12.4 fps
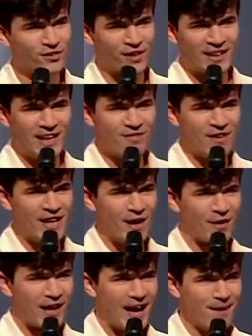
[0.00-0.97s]
strictly a
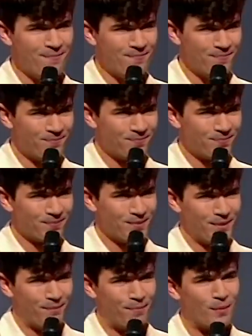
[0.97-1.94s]
video game,
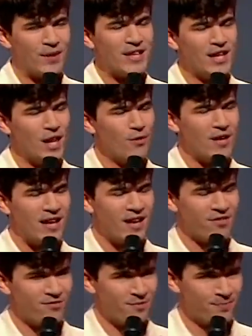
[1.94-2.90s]
but when you're lonely
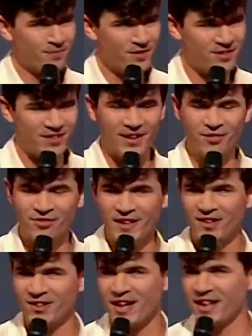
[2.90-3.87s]
enough, still
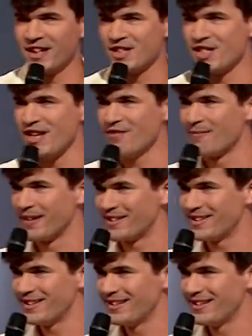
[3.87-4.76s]
feels like an achievement.